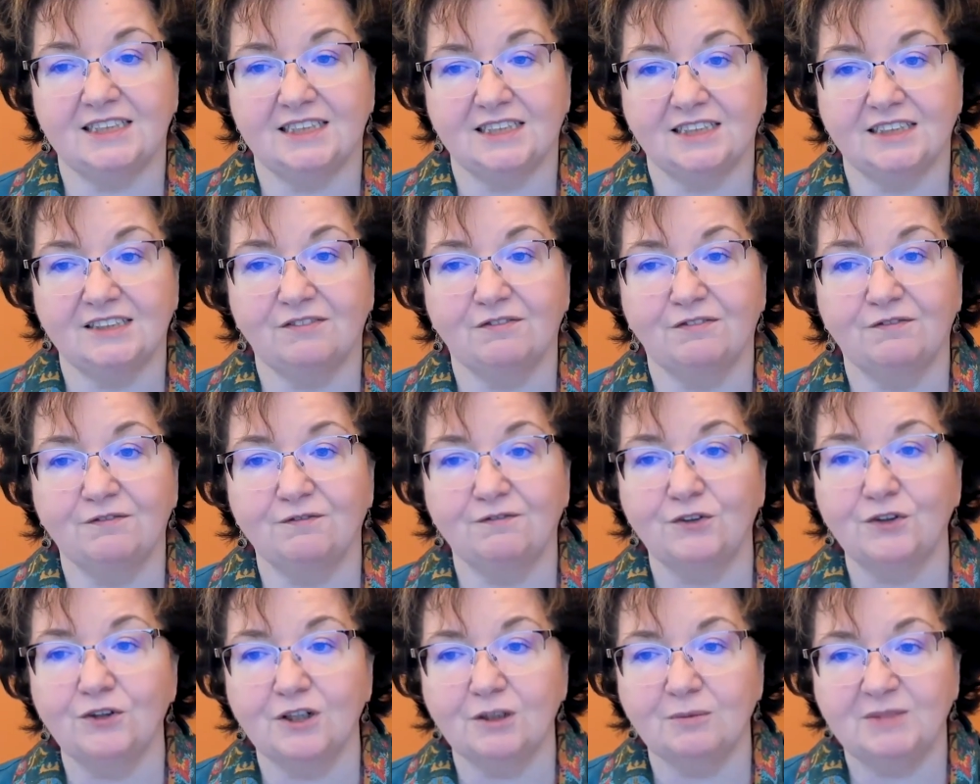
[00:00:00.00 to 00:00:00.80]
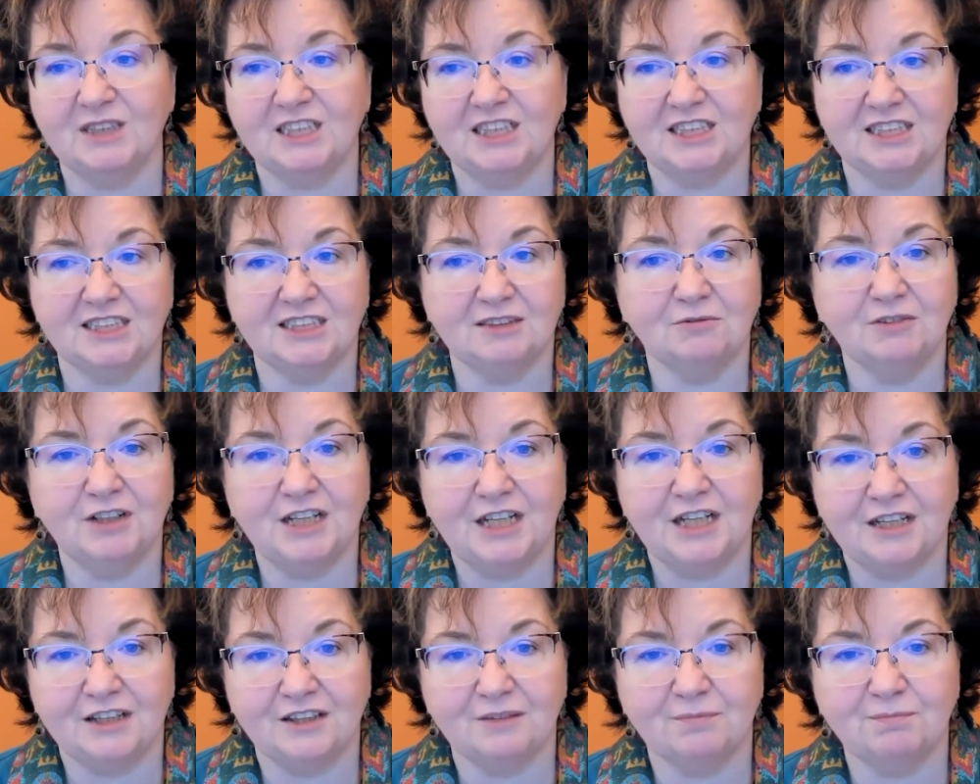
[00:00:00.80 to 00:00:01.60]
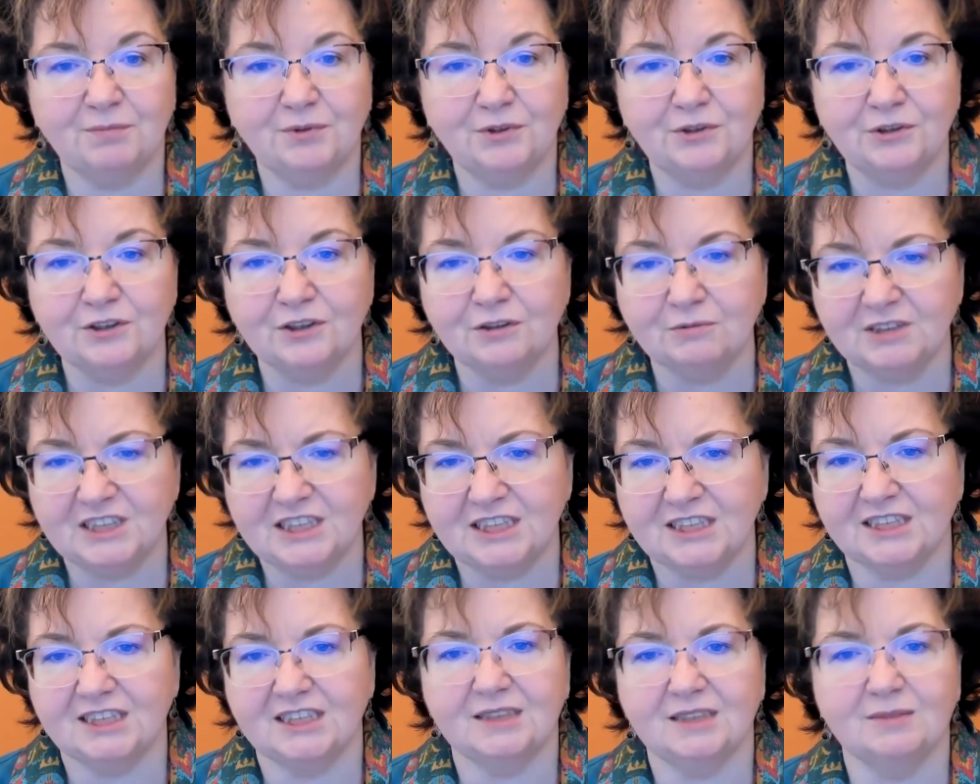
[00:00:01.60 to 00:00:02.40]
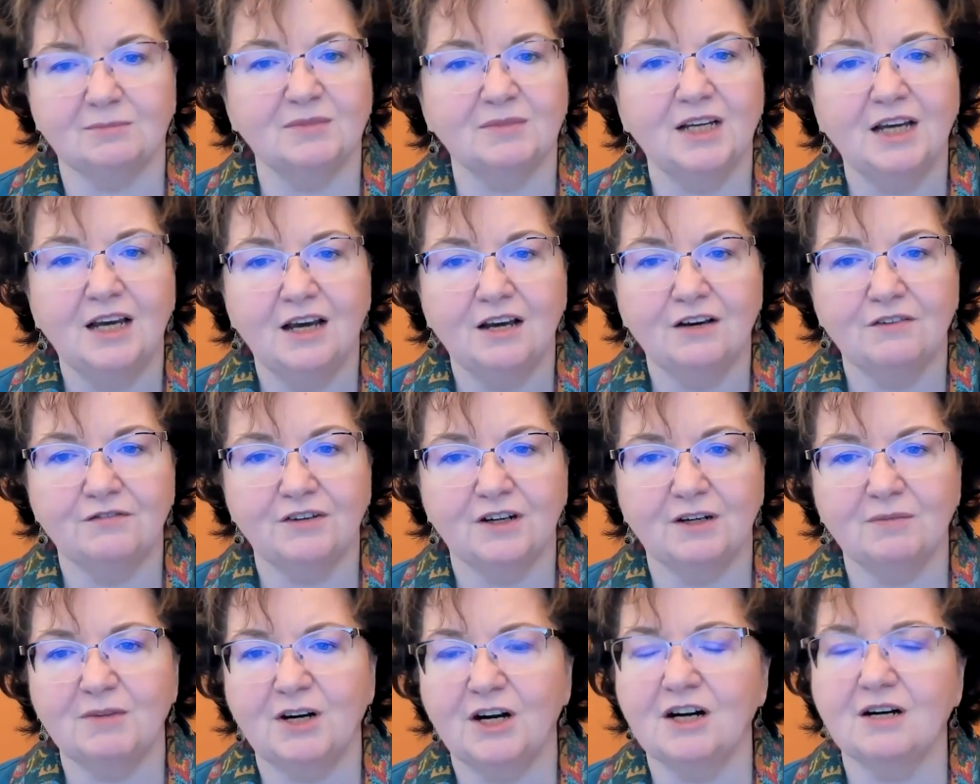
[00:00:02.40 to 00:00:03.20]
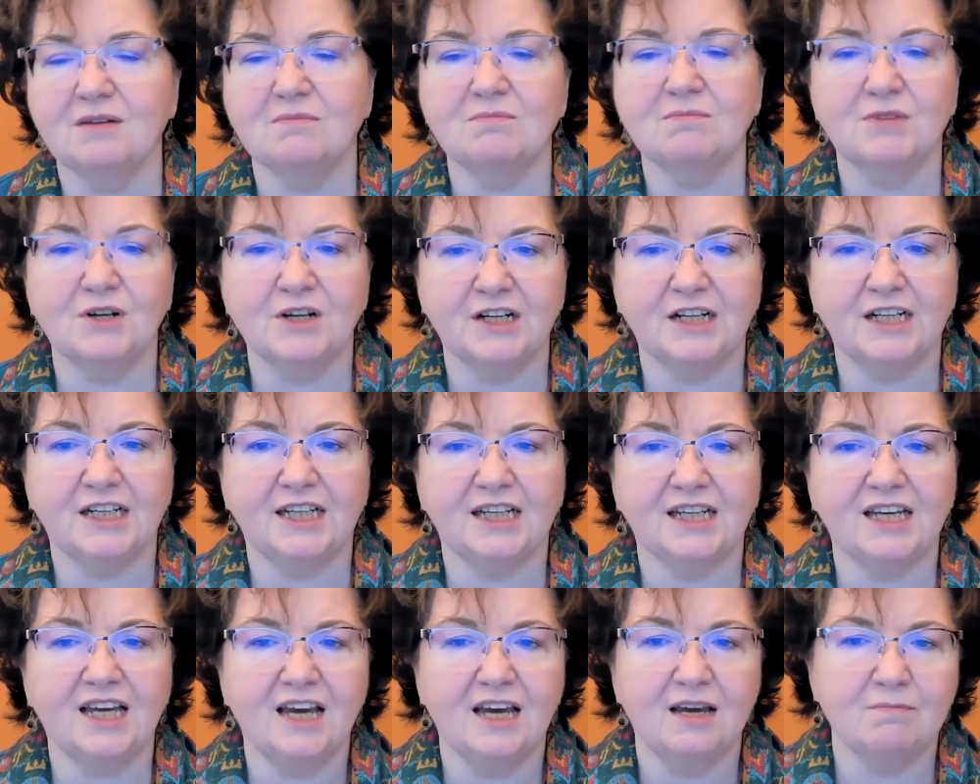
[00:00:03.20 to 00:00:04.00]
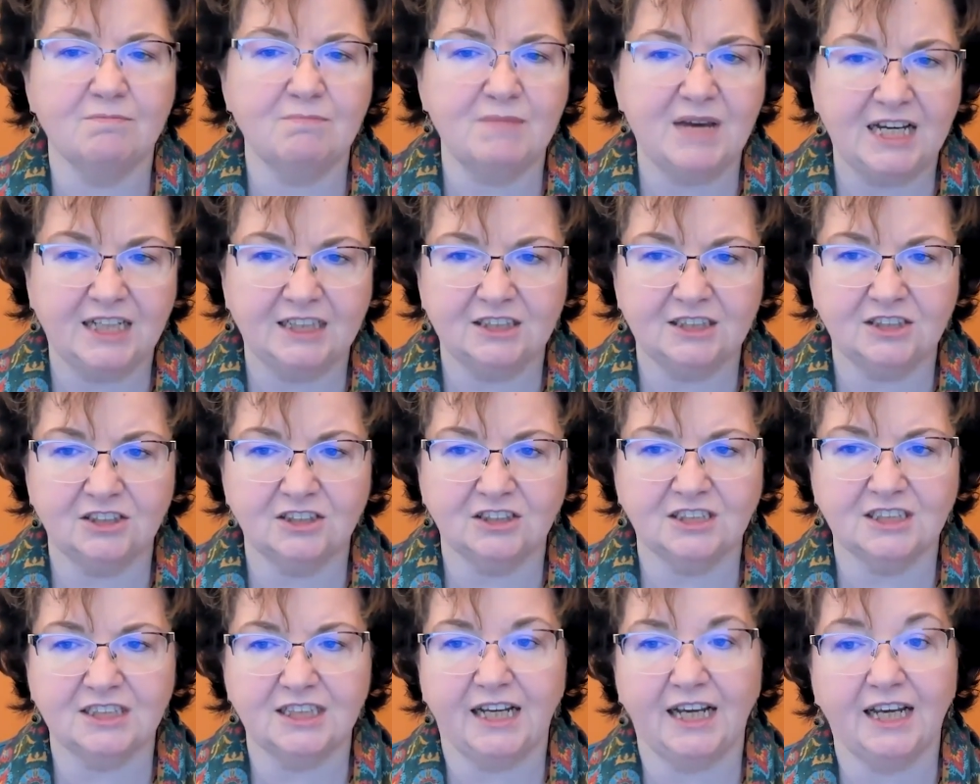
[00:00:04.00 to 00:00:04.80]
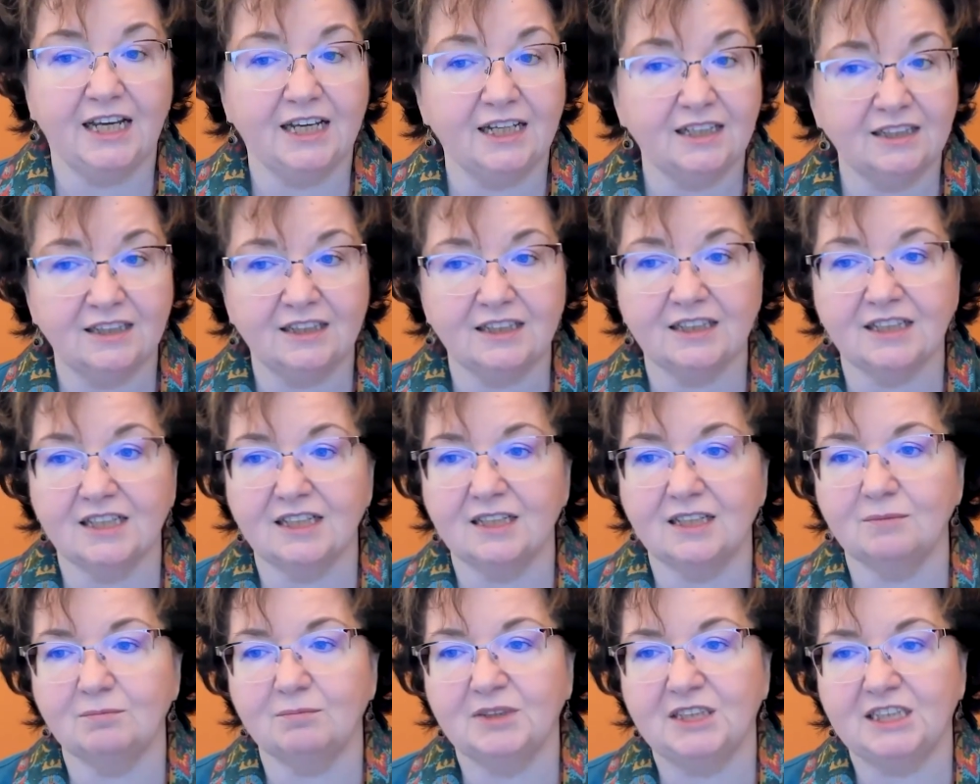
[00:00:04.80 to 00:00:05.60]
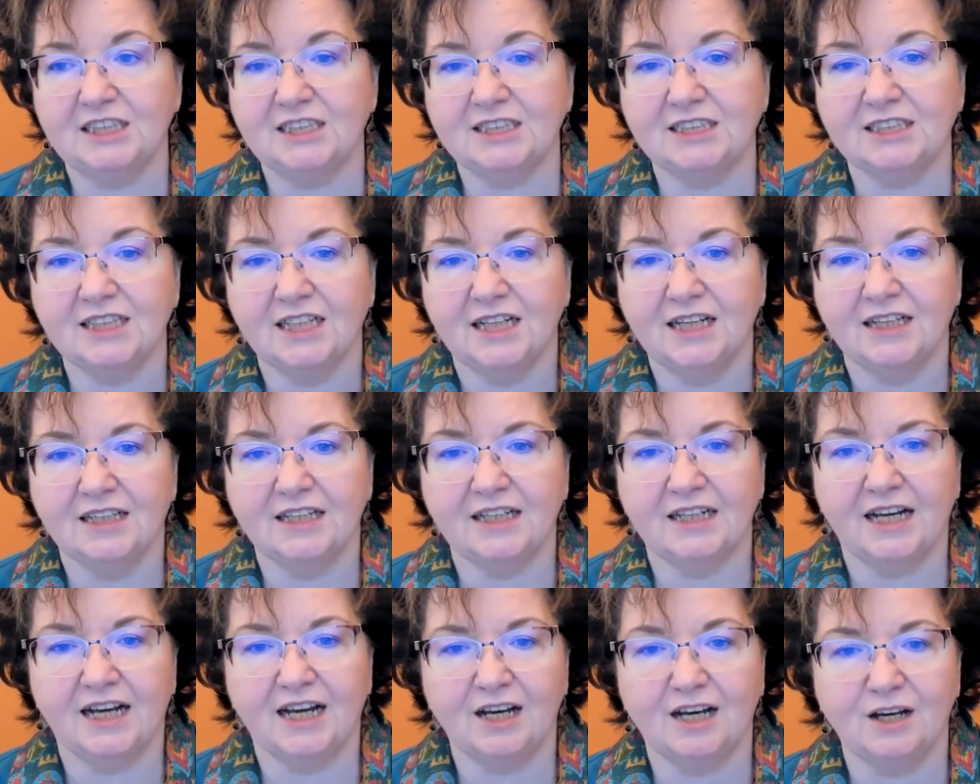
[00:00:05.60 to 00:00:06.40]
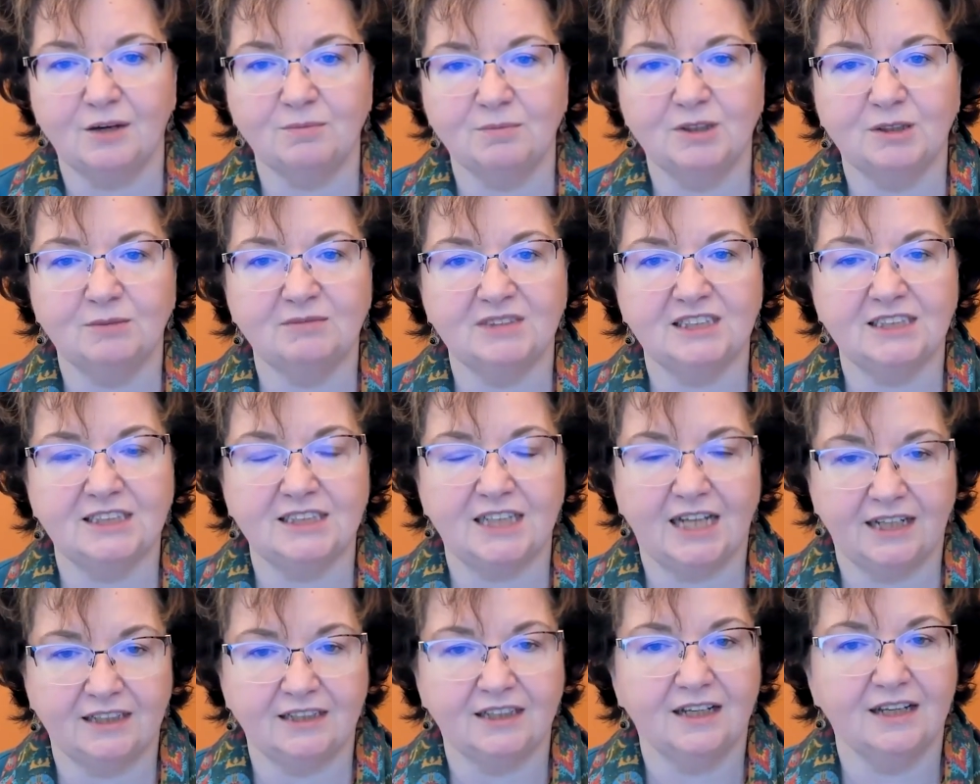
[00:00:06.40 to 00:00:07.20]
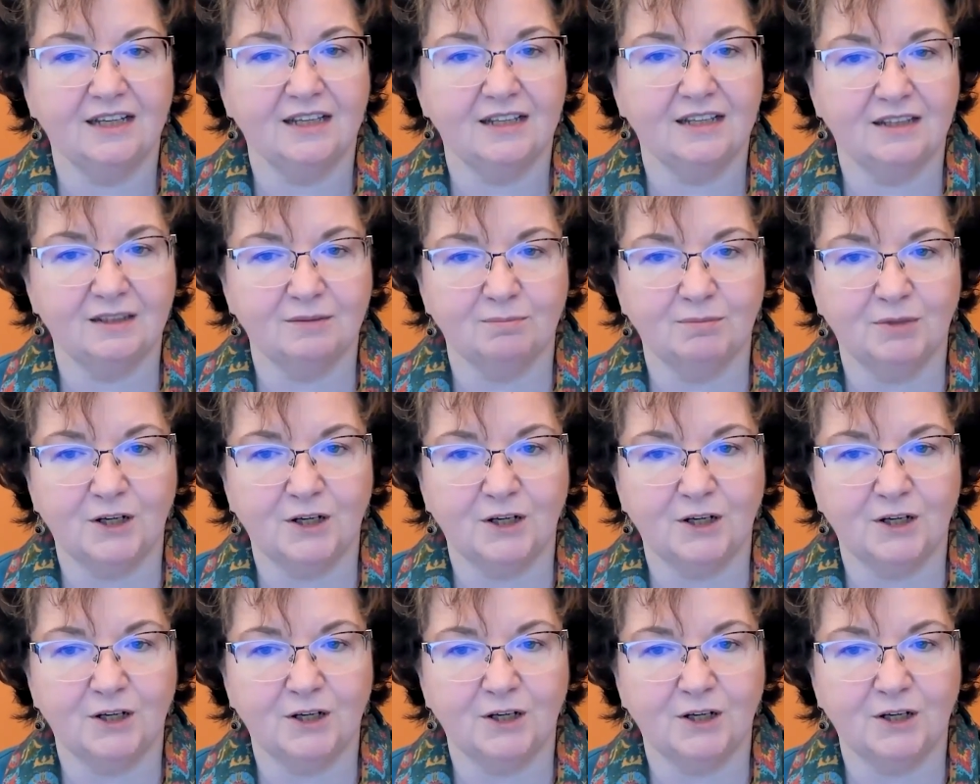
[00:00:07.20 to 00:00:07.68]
is Four Minutes with Pure Wisdom from our marketing masters and the companies that help them set the